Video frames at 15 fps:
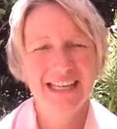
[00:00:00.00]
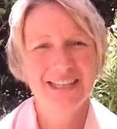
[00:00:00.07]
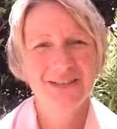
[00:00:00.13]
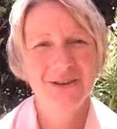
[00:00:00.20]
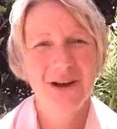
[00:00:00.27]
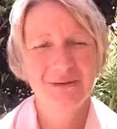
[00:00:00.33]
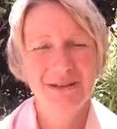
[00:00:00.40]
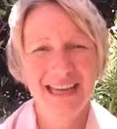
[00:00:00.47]

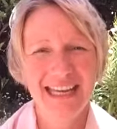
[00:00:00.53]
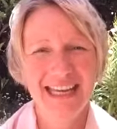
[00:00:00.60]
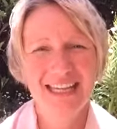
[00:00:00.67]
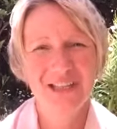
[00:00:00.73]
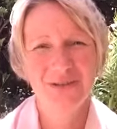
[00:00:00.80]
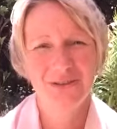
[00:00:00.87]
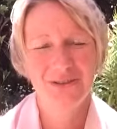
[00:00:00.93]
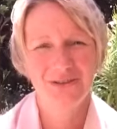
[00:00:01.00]
So I'm here
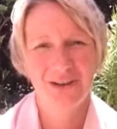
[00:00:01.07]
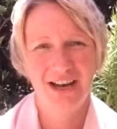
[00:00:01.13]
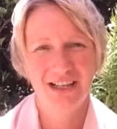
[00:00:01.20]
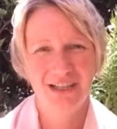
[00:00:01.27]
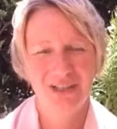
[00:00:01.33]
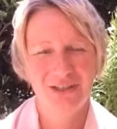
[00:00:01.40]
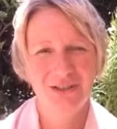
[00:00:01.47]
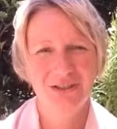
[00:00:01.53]
to
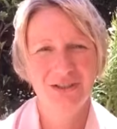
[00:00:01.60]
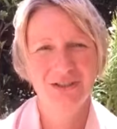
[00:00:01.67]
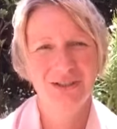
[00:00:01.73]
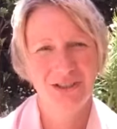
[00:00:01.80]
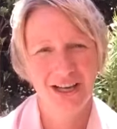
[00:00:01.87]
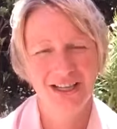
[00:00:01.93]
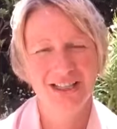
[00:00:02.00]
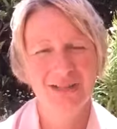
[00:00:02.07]
invite you to
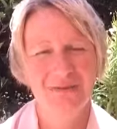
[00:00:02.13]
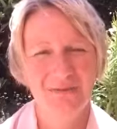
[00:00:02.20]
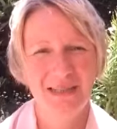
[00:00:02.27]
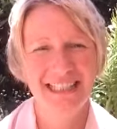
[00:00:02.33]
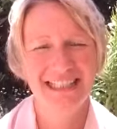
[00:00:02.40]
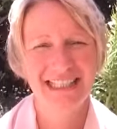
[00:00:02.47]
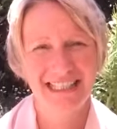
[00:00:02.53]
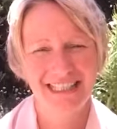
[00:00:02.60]
just be
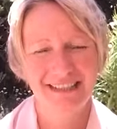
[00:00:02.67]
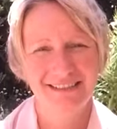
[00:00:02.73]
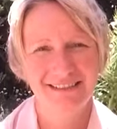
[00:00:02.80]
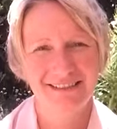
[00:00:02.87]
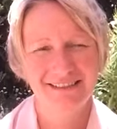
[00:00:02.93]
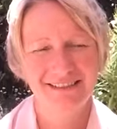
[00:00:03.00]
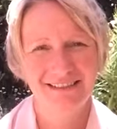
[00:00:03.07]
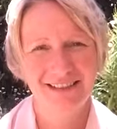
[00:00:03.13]
still.
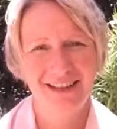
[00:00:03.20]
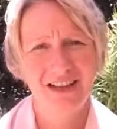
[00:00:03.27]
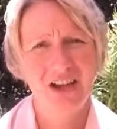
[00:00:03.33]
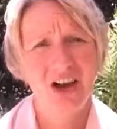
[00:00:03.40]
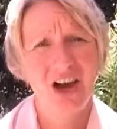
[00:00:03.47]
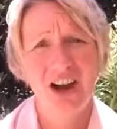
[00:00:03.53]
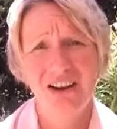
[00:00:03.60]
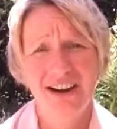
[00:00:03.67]

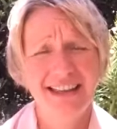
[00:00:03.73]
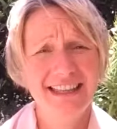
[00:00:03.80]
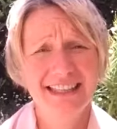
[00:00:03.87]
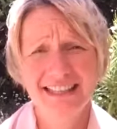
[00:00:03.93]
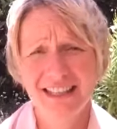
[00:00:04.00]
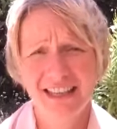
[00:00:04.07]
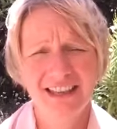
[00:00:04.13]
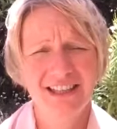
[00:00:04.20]
All right,
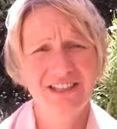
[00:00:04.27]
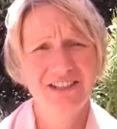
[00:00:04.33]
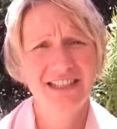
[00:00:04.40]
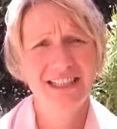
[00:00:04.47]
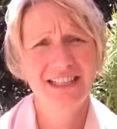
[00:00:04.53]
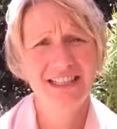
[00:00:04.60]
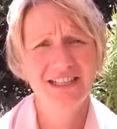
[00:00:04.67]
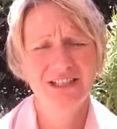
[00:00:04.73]
there's nothing you
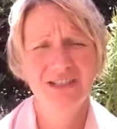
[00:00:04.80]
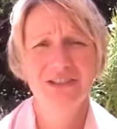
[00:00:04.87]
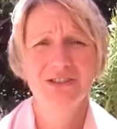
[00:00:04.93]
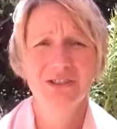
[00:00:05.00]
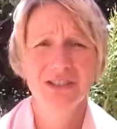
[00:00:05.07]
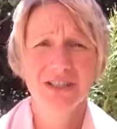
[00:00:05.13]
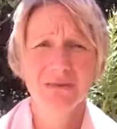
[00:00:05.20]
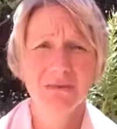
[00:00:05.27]
need to do.
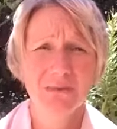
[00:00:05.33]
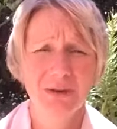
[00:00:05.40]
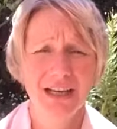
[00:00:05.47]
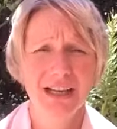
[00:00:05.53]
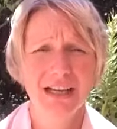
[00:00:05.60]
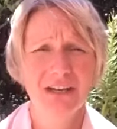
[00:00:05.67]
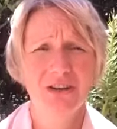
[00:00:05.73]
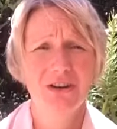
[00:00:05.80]
Just
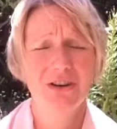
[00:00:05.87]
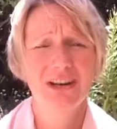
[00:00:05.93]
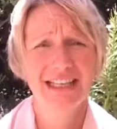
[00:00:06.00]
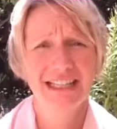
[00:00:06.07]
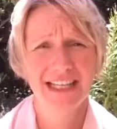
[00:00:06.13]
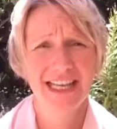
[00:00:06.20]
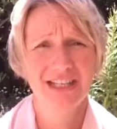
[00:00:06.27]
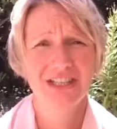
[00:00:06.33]
bring your
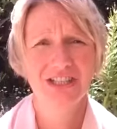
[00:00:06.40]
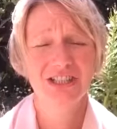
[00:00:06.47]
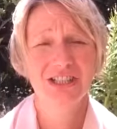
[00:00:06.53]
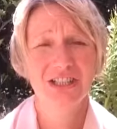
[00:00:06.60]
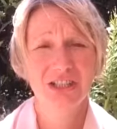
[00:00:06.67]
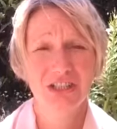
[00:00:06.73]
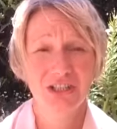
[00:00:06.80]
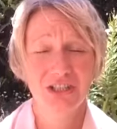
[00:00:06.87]

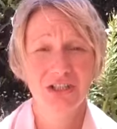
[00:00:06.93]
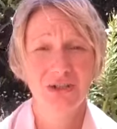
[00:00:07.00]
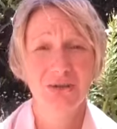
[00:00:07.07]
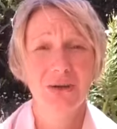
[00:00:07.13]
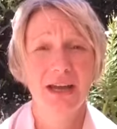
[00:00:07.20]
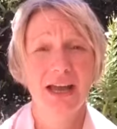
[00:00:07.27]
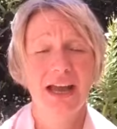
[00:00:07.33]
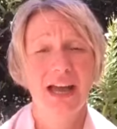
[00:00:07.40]
attention to
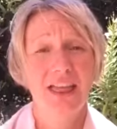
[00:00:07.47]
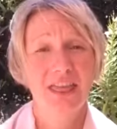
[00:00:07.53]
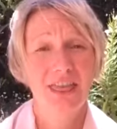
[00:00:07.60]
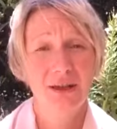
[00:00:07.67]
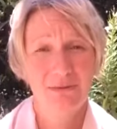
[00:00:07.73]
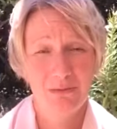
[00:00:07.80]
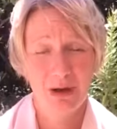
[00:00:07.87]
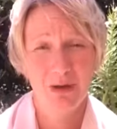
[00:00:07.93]

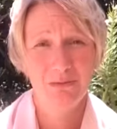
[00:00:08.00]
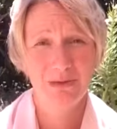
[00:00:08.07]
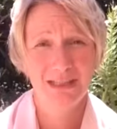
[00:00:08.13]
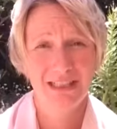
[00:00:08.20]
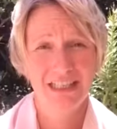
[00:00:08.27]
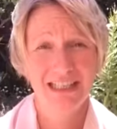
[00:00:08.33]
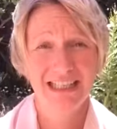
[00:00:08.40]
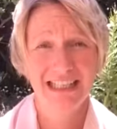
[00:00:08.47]
the
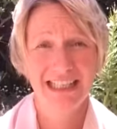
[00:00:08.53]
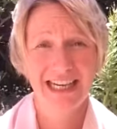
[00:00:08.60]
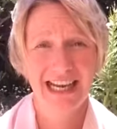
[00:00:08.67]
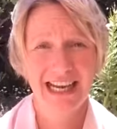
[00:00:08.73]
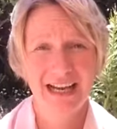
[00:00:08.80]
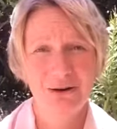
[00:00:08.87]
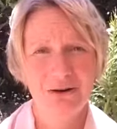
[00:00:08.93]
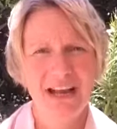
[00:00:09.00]
moment, to
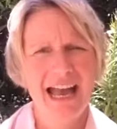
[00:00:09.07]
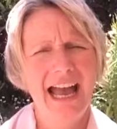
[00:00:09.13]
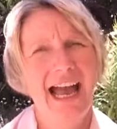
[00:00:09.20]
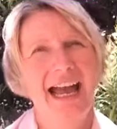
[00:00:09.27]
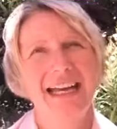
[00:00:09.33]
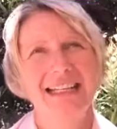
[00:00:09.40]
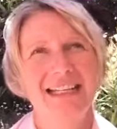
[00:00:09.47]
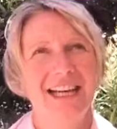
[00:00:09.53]
now.
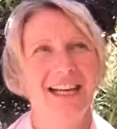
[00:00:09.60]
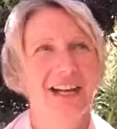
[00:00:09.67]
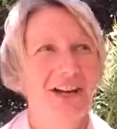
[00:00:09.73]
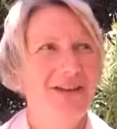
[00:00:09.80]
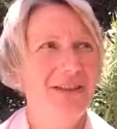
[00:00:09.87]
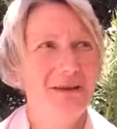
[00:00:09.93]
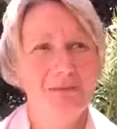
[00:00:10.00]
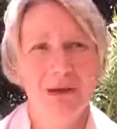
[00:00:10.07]
And I
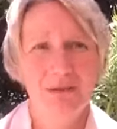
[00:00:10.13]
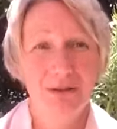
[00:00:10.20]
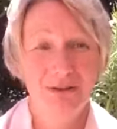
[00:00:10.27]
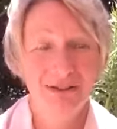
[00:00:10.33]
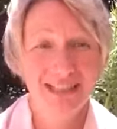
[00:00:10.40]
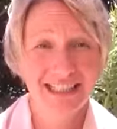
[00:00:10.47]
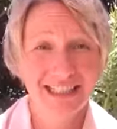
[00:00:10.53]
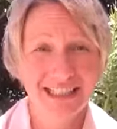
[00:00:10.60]
know there may be a
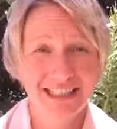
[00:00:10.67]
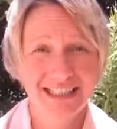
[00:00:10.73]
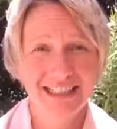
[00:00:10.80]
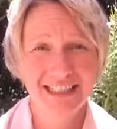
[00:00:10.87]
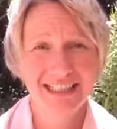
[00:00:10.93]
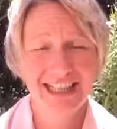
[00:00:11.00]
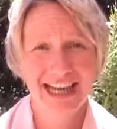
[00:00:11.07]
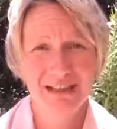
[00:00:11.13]
resistance
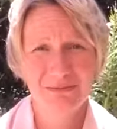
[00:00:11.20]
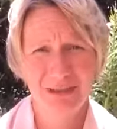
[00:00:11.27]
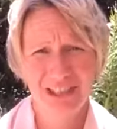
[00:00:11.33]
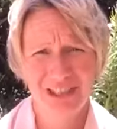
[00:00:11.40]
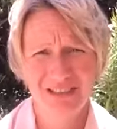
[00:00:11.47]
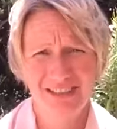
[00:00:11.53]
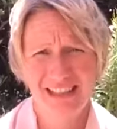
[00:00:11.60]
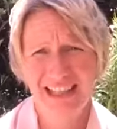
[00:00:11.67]
to that
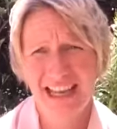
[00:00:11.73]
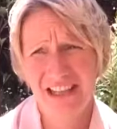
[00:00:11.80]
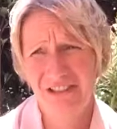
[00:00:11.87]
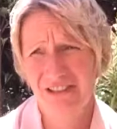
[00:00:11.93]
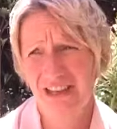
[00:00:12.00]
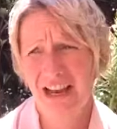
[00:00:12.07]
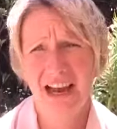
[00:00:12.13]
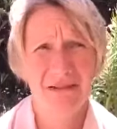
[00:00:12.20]
because you think,
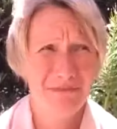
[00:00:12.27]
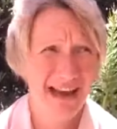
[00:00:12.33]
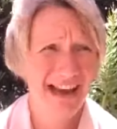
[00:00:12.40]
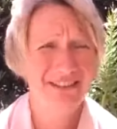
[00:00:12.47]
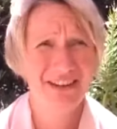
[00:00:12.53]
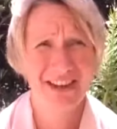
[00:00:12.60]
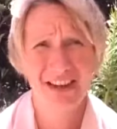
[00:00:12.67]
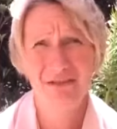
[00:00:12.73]
Kathryn, I'm
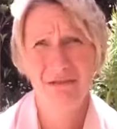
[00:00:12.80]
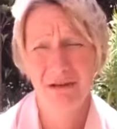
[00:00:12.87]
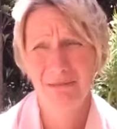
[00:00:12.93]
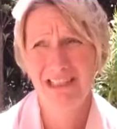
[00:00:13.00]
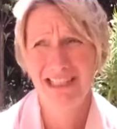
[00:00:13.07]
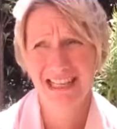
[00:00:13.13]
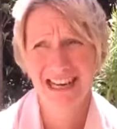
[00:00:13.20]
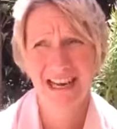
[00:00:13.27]
having a
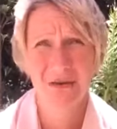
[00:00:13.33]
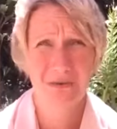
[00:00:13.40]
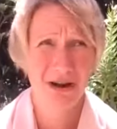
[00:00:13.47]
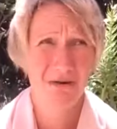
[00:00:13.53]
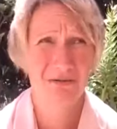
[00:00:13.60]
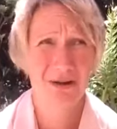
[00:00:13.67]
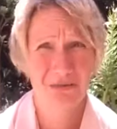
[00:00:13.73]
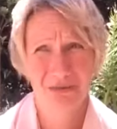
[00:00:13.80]
rubbish day.
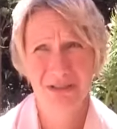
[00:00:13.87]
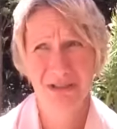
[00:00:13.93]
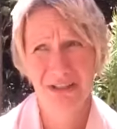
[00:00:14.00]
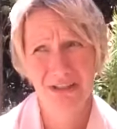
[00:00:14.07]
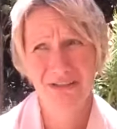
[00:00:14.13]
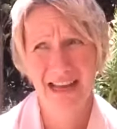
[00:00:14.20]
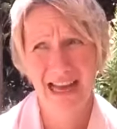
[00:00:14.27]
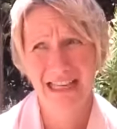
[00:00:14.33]
Why would I want to
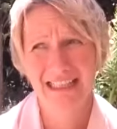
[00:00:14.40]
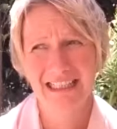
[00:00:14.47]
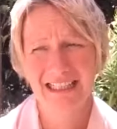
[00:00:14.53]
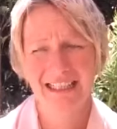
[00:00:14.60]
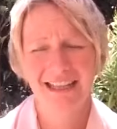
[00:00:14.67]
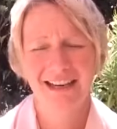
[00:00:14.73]
do that?